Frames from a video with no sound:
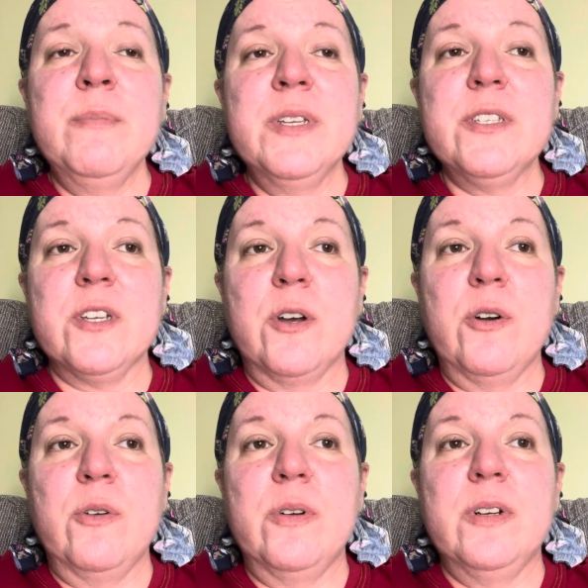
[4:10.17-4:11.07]

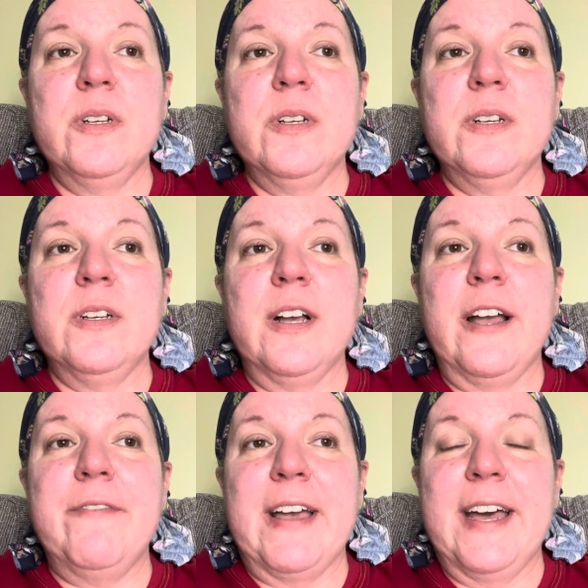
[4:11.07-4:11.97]
So
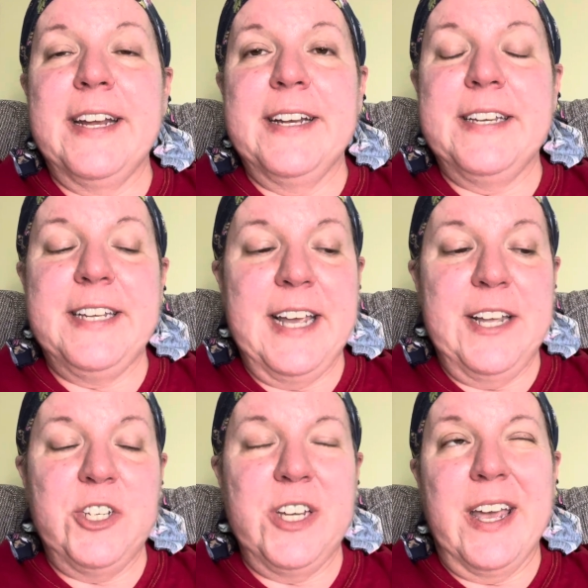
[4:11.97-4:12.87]
I've added
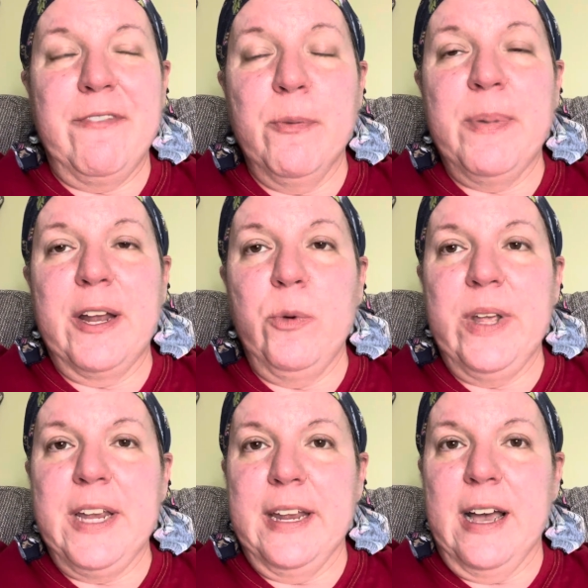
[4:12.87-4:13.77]
DHEA for about a
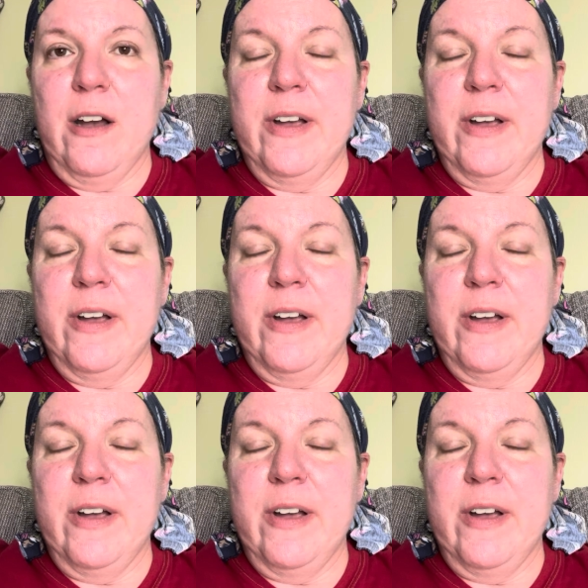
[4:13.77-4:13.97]
week now,